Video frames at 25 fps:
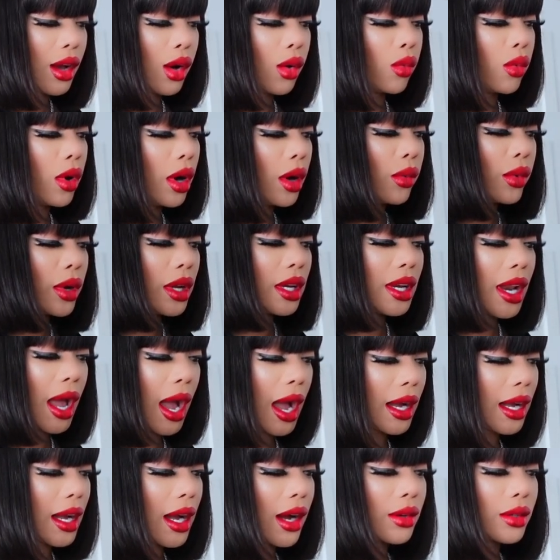what we
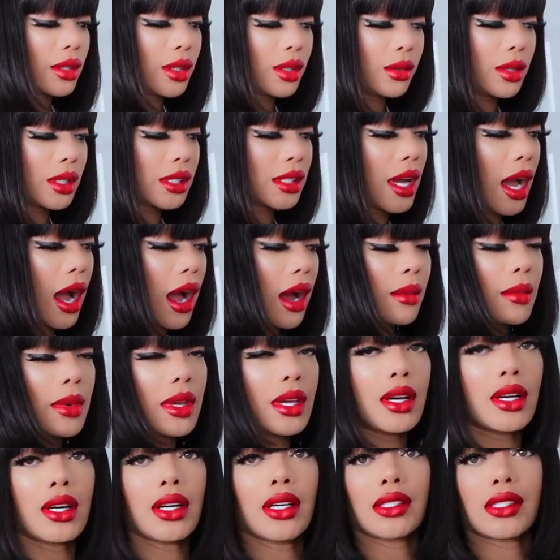not gonna do is call me
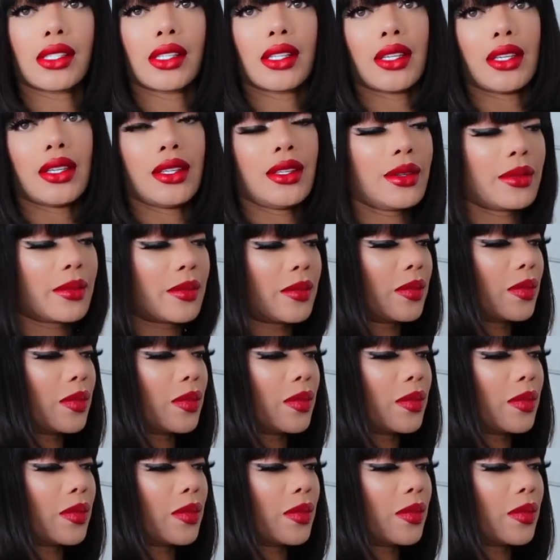auntie.